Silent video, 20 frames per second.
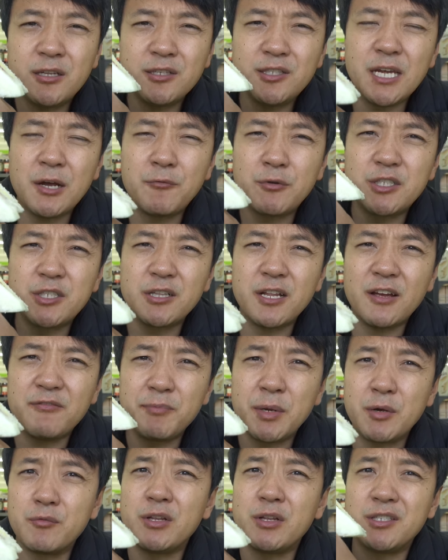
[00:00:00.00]
The sandwich left
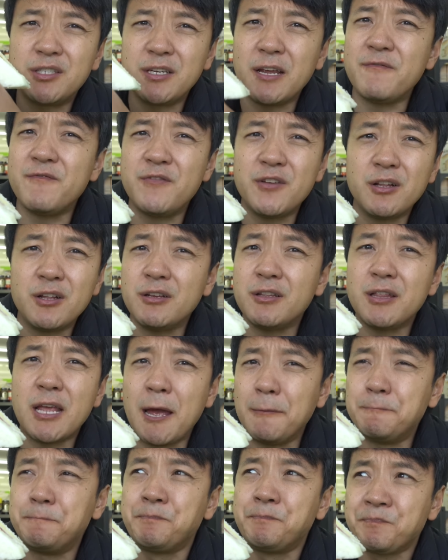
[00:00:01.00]
me with the same feeling
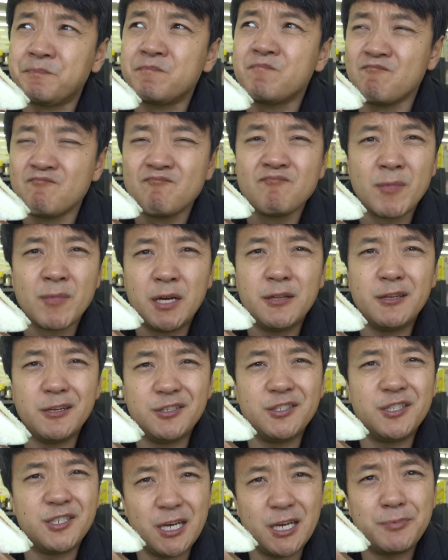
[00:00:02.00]
that the
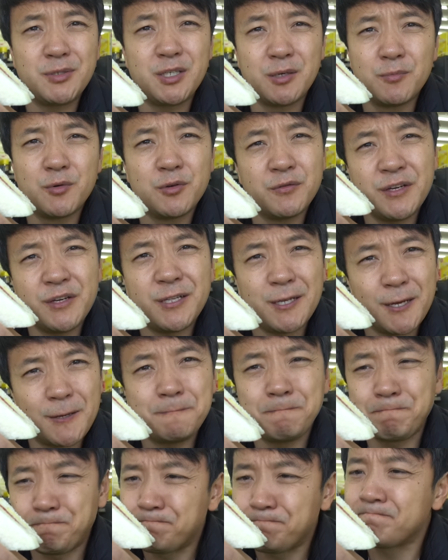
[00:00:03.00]
Inception movie
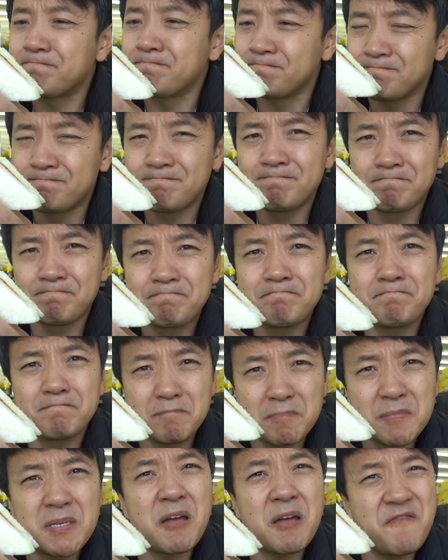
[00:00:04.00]
did.
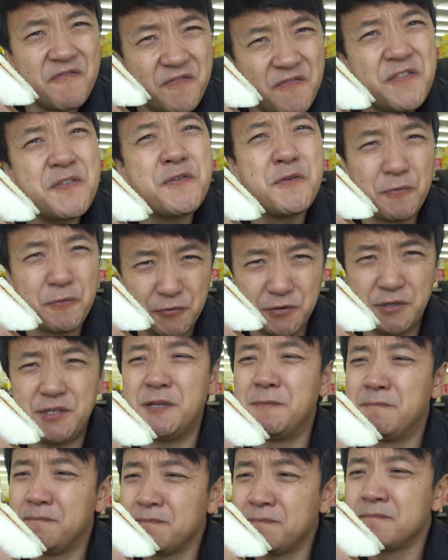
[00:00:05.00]
Confused.
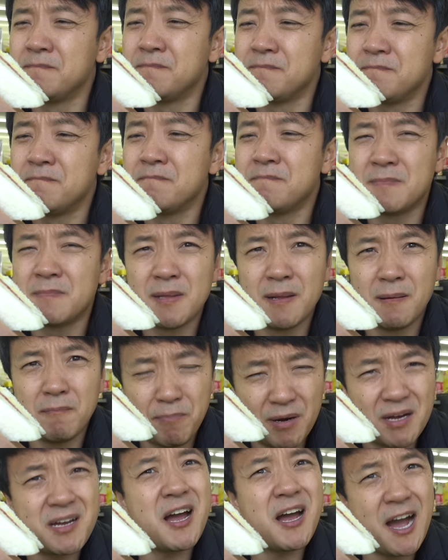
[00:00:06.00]

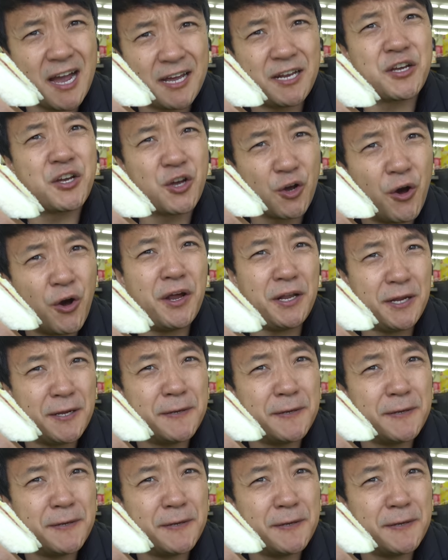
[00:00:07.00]
but kind of good.